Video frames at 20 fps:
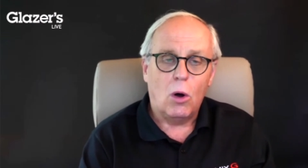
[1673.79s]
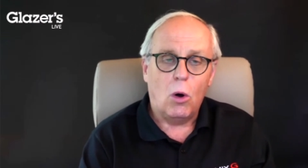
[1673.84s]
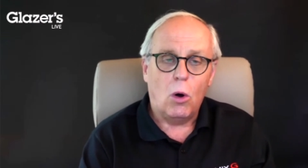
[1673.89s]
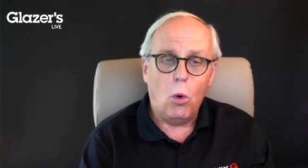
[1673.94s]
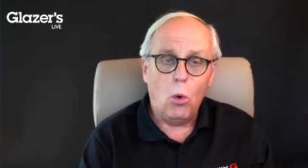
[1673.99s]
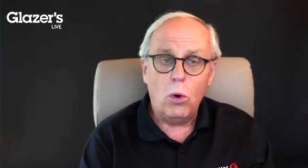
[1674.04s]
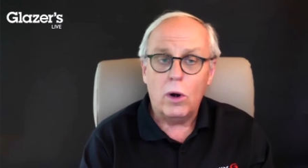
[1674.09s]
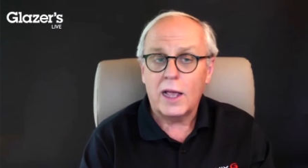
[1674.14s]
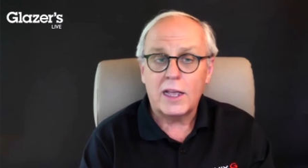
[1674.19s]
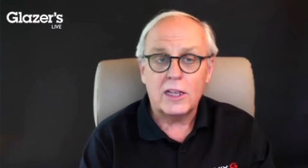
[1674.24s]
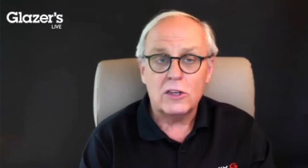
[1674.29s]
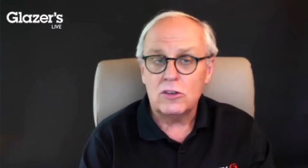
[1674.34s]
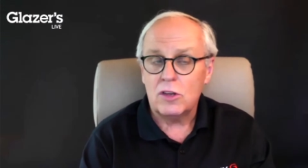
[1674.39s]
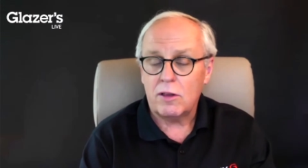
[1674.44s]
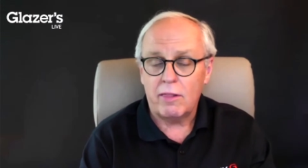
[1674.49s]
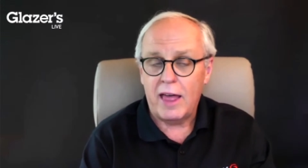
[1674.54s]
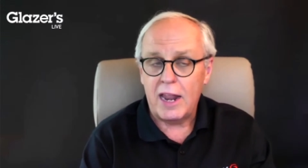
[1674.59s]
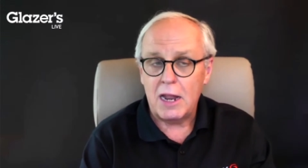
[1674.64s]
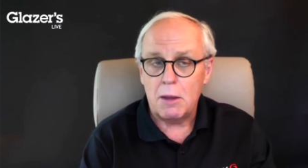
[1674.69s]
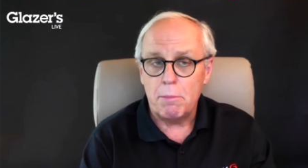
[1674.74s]
or I can
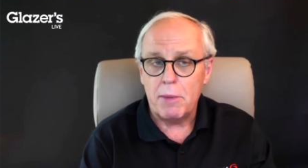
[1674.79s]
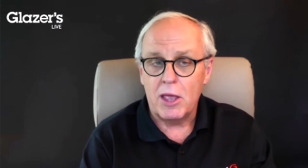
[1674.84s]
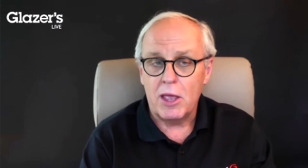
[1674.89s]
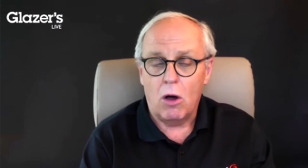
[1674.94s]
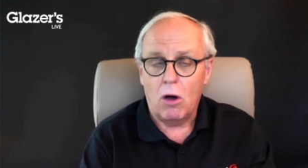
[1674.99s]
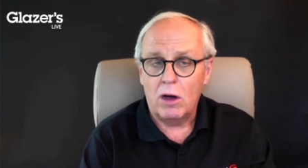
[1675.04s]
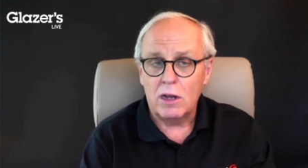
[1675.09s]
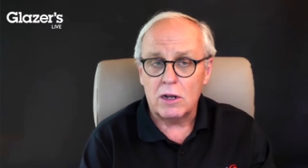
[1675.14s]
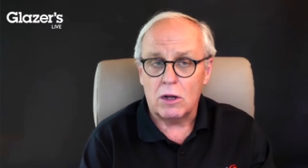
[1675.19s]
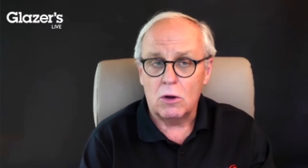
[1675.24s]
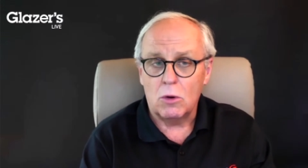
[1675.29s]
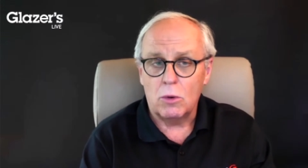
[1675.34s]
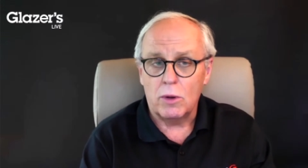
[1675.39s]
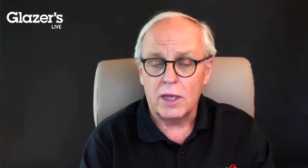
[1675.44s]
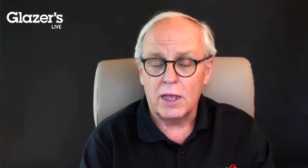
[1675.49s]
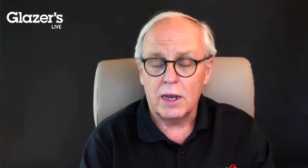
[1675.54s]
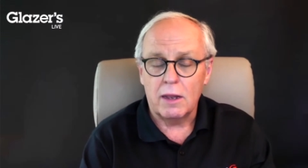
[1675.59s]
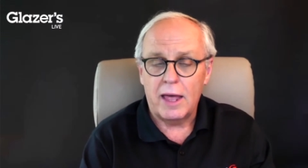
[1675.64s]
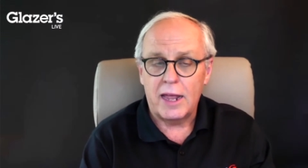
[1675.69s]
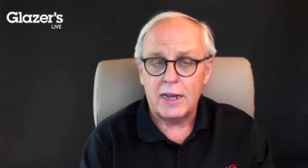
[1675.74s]
just let it be auto
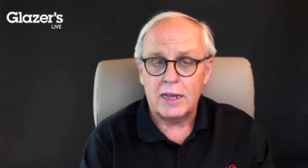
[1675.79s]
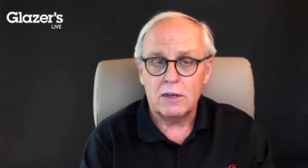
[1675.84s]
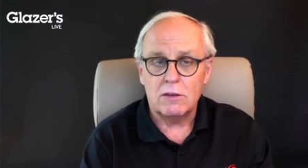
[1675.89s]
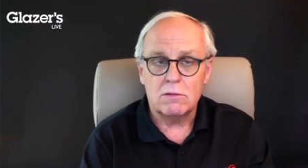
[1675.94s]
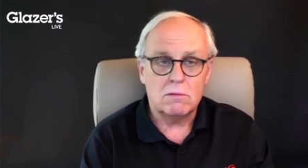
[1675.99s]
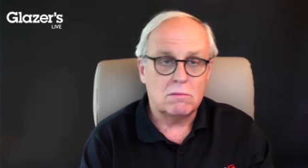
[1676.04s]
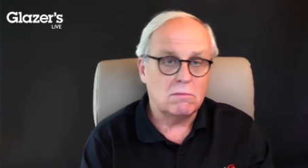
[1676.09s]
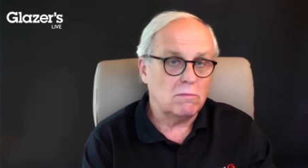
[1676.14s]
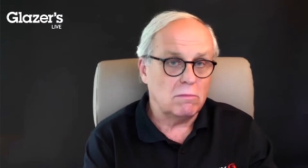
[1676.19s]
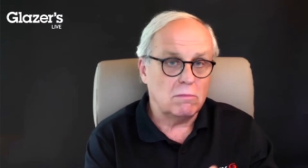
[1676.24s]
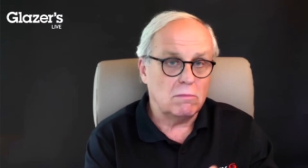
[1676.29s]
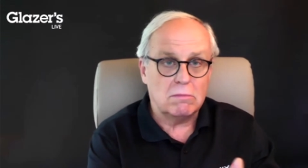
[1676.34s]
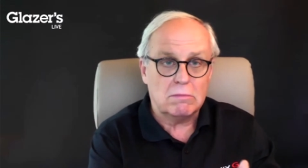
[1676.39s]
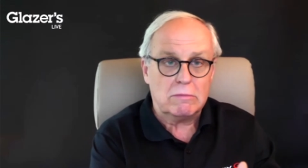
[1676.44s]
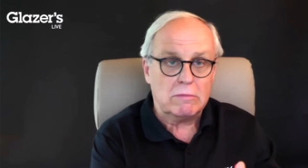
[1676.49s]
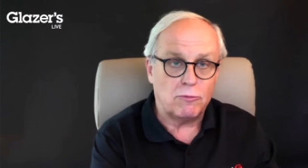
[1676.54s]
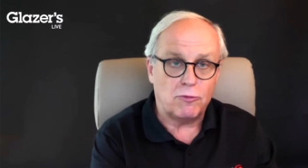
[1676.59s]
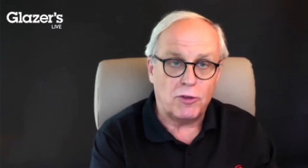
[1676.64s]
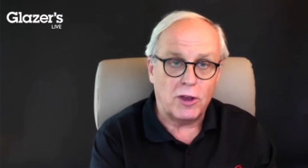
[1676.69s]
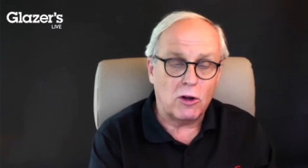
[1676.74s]
and let it
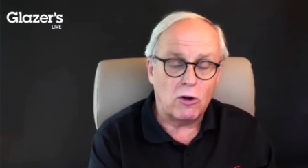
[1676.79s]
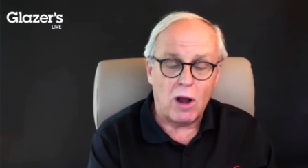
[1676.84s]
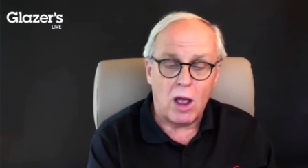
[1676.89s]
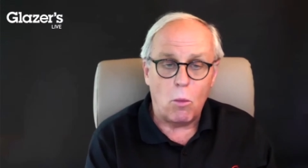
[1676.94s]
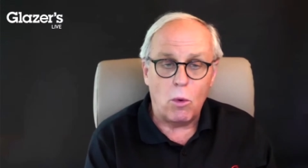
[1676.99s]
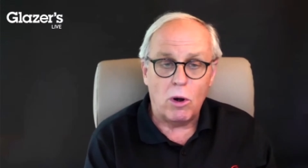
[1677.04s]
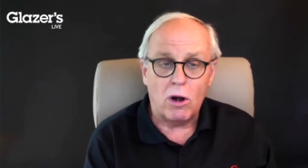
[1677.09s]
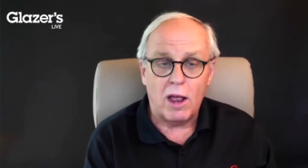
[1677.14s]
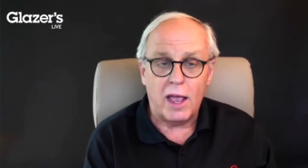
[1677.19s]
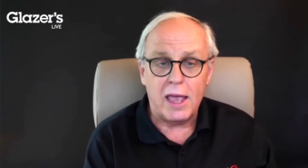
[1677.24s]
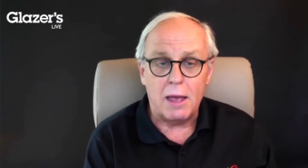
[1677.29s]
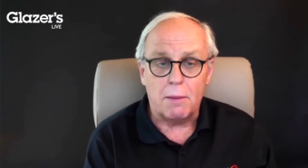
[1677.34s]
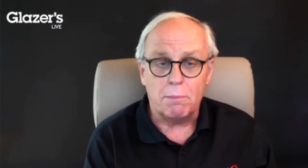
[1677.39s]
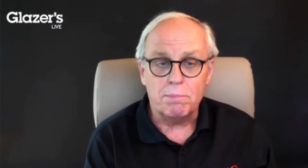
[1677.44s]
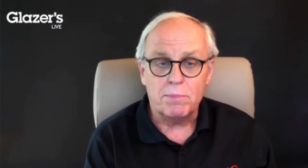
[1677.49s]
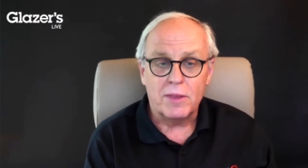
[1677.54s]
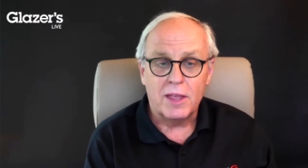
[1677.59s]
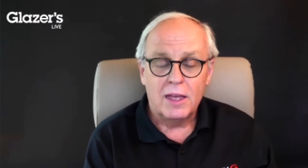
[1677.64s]
figure out where I am.